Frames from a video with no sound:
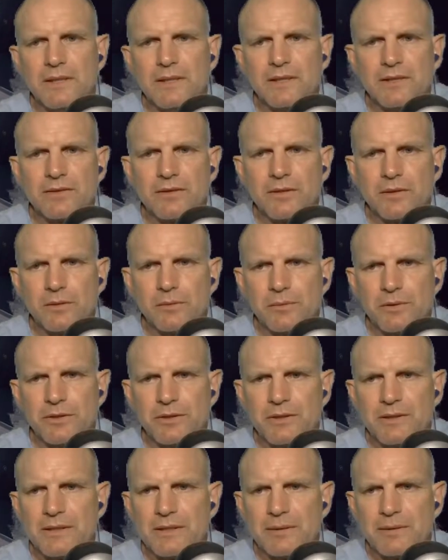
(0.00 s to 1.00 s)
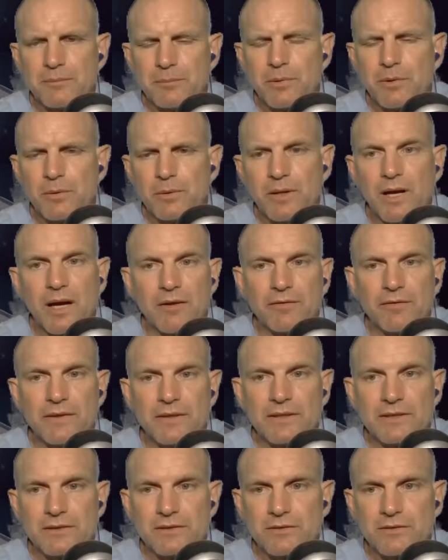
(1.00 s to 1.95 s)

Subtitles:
So when you pull it off, it's